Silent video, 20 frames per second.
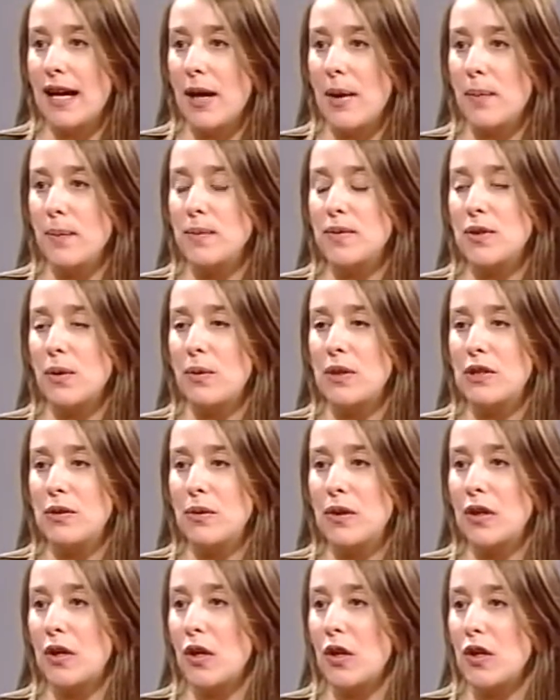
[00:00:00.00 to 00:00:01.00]
so we do
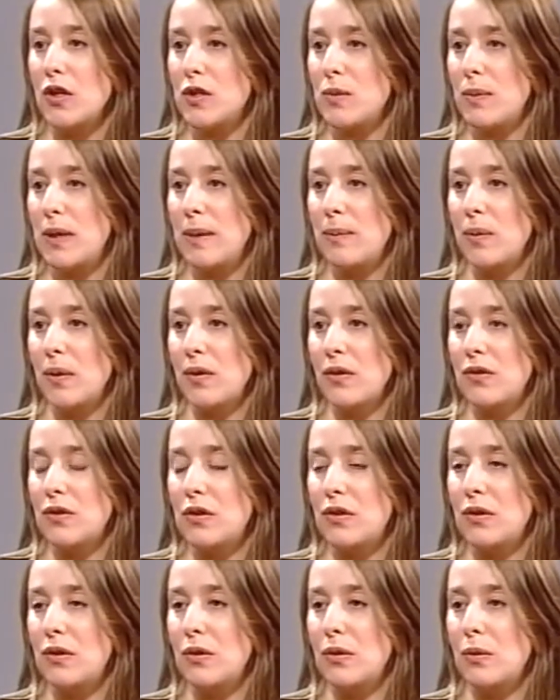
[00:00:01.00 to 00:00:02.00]
encourage people
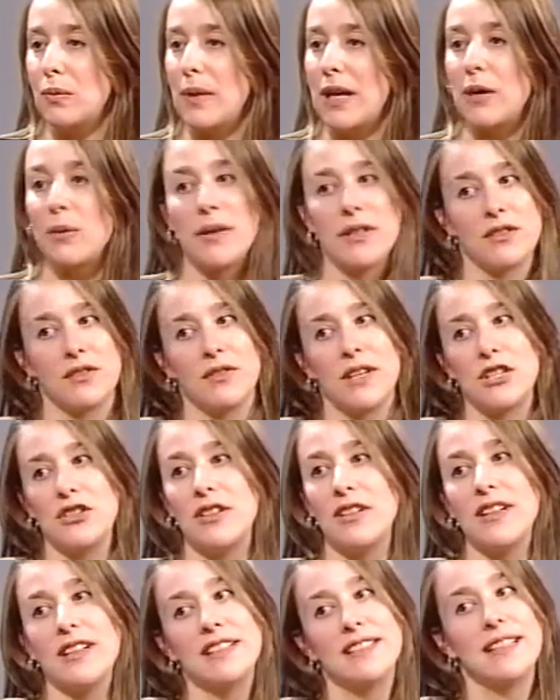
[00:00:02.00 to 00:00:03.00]
to make
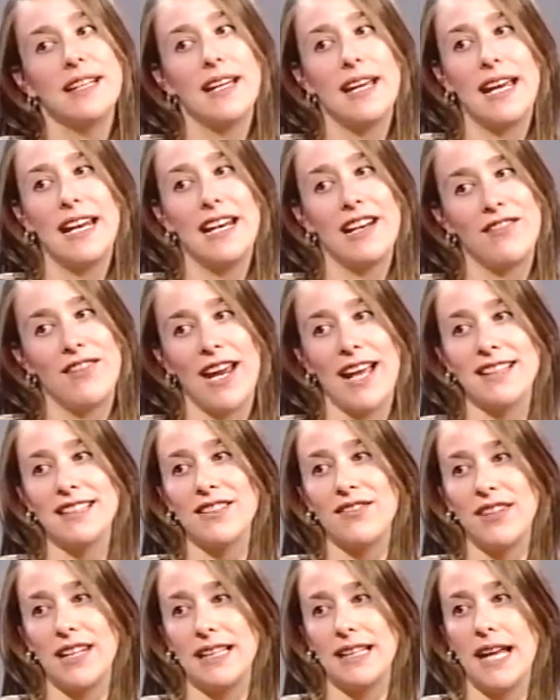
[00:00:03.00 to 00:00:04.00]
reservations in advance
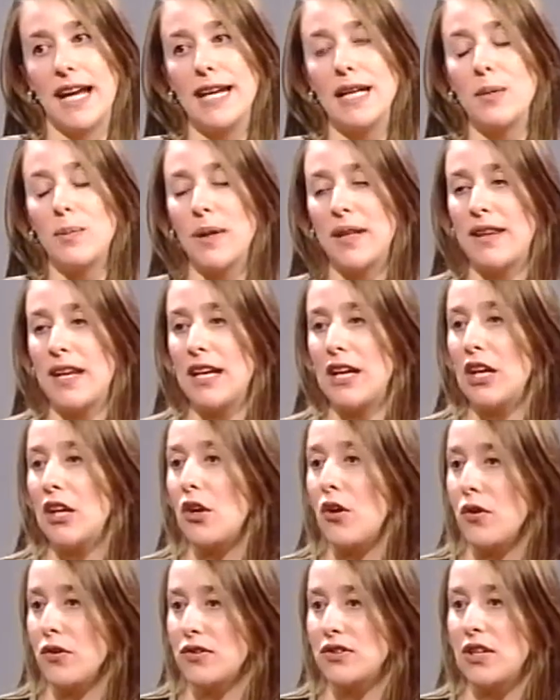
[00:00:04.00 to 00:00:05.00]
if they'd like, but they can
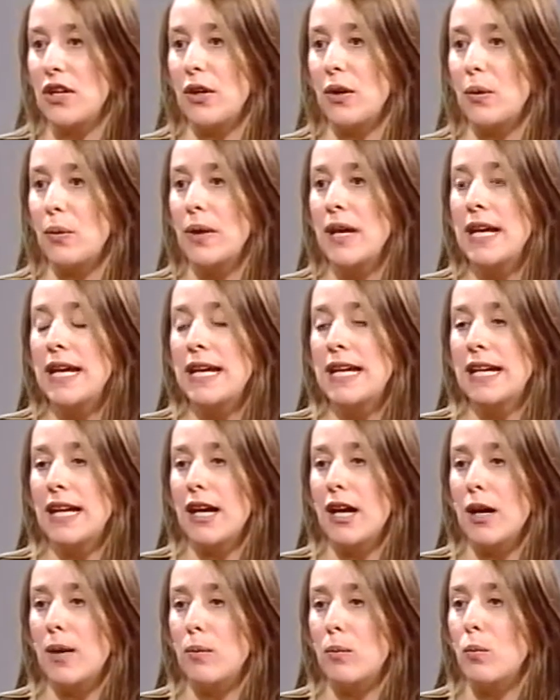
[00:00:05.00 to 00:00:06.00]
also
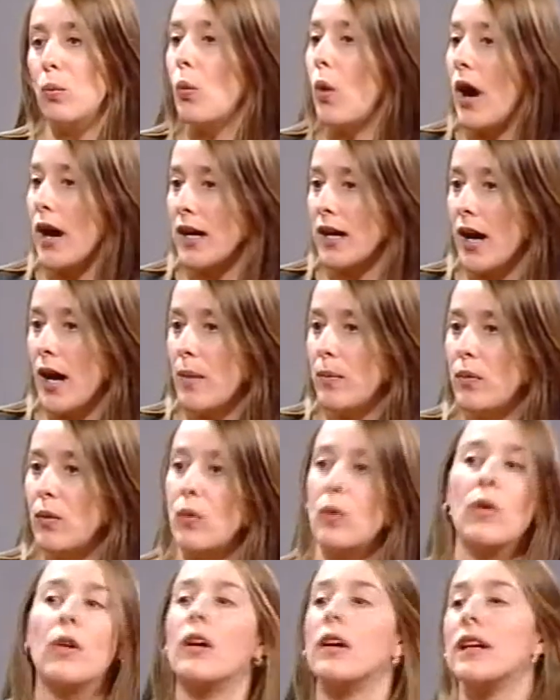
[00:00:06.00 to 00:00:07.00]
walk up
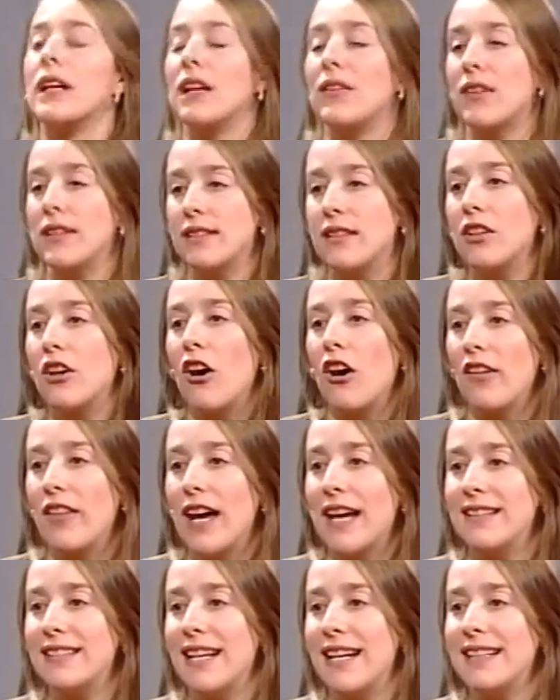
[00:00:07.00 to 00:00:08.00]
or give us a call
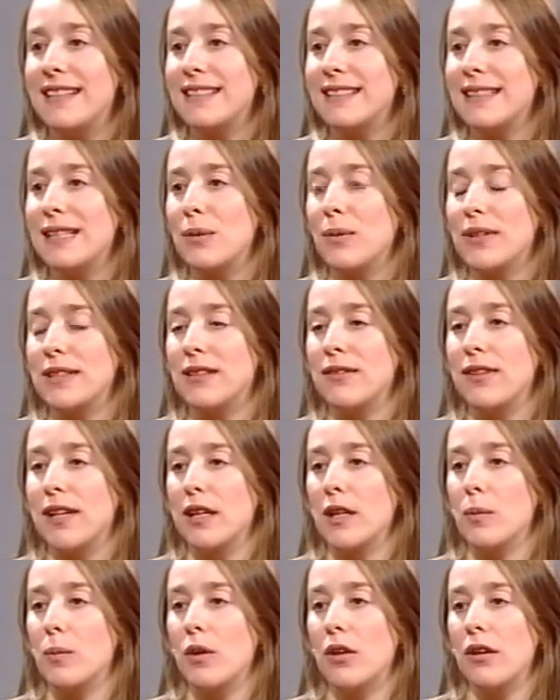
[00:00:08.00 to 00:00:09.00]
that day to see what's
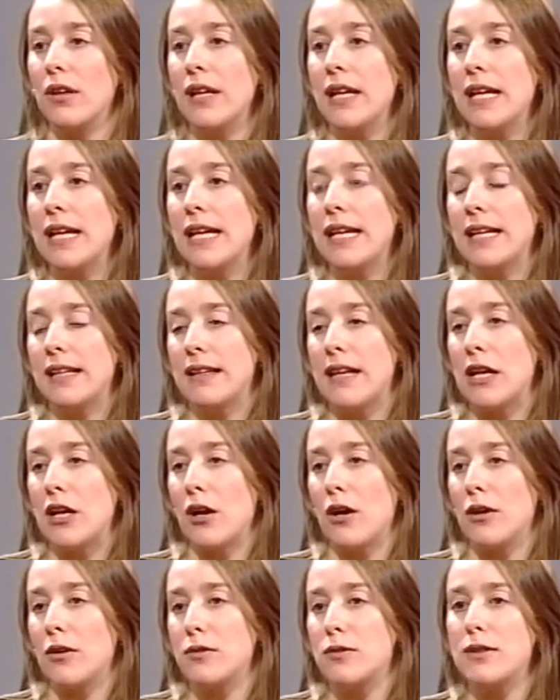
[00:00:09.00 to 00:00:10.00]
available. They
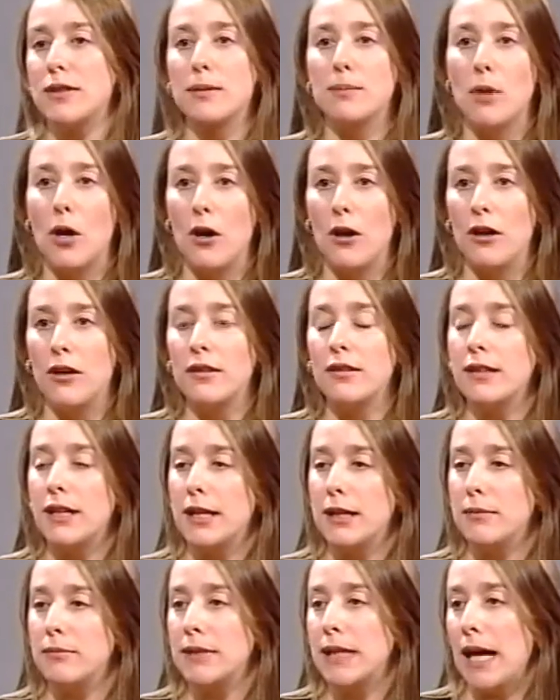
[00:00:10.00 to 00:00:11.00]
are small,
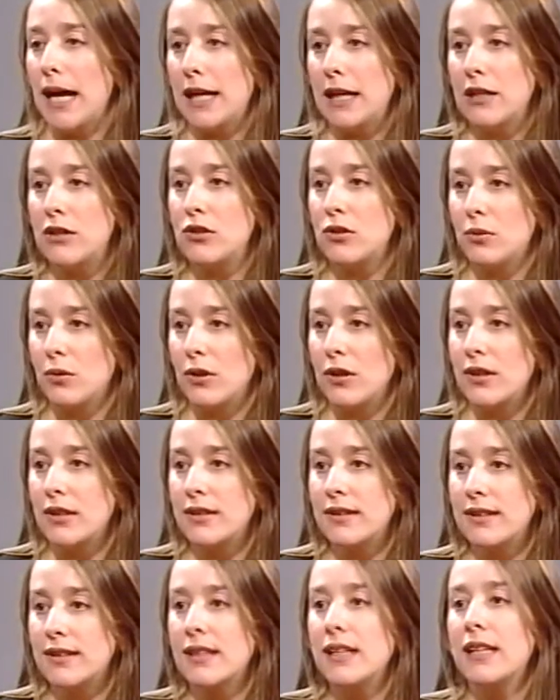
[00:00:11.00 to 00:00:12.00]
guided tours.
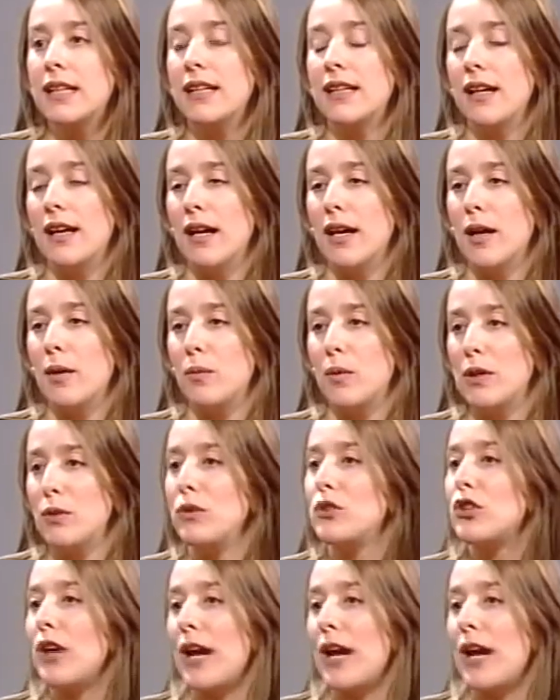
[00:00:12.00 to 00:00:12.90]
We try to